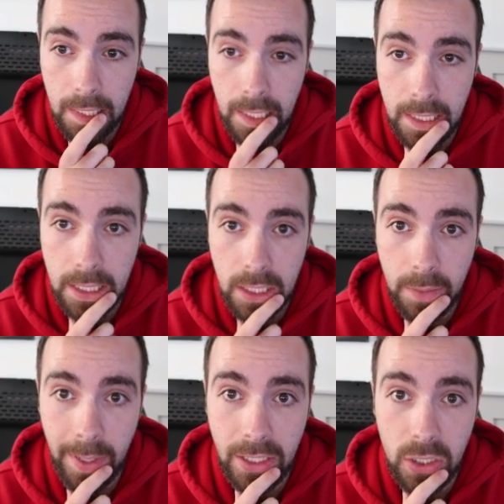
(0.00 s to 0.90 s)
East is
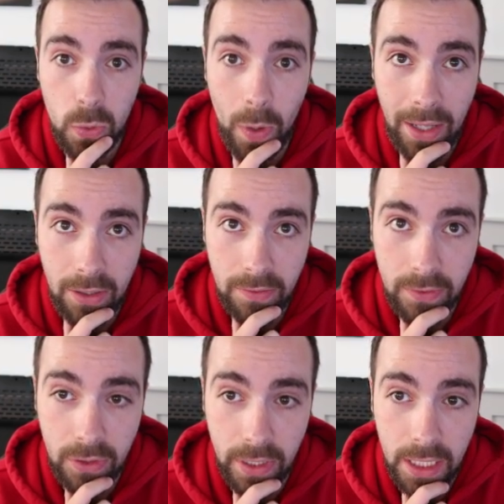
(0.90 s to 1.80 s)
going to make
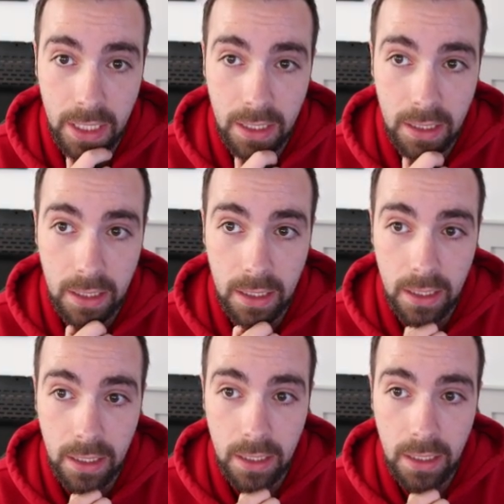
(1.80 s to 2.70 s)
12 tricks.
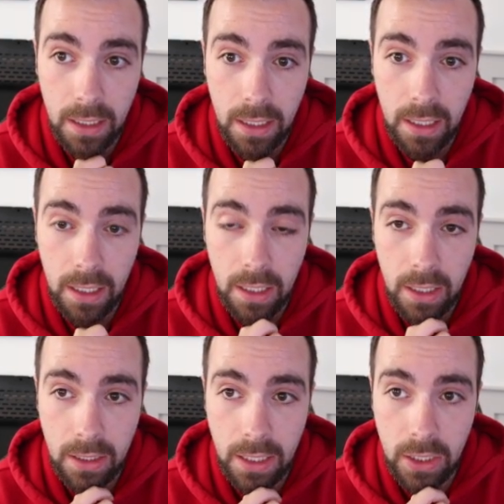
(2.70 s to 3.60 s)

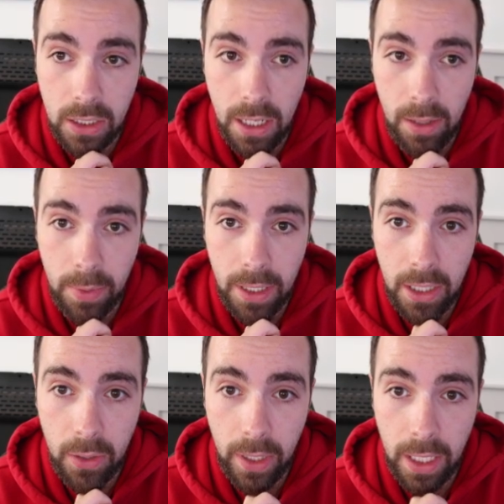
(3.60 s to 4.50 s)
Because they should now play
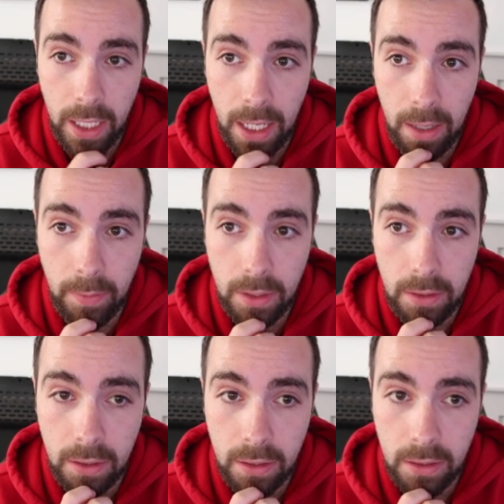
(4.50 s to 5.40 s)
the Queen of
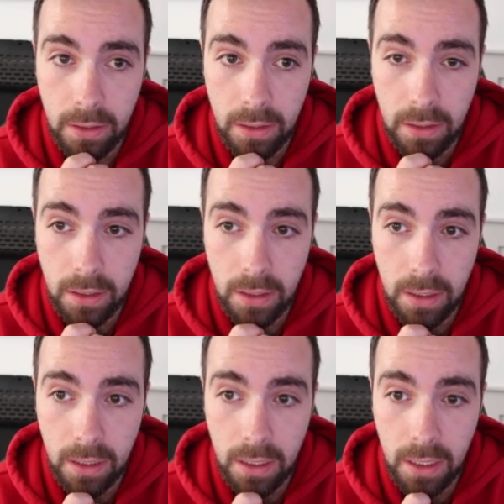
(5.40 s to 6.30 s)
Diamonds
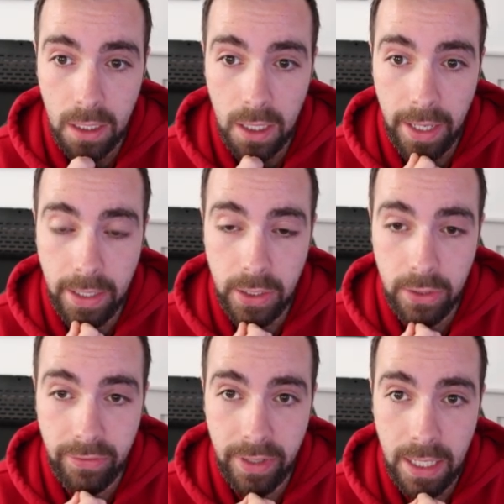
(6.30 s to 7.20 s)
and
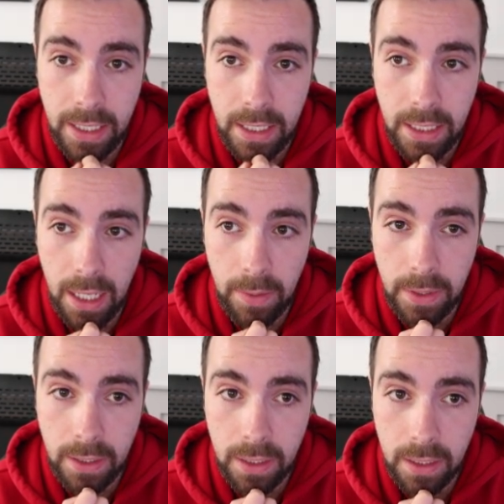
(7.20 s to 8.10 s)
do a finesse in
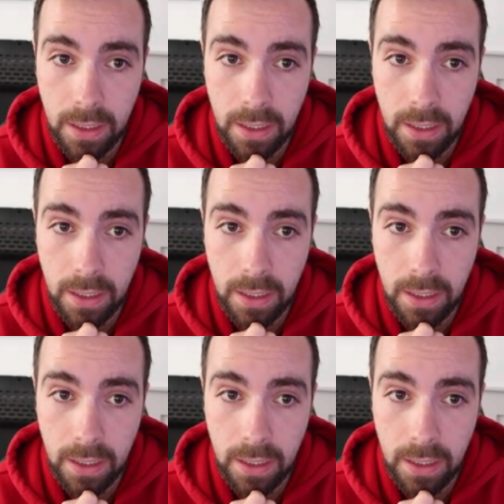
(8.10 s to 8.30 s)
diamonds.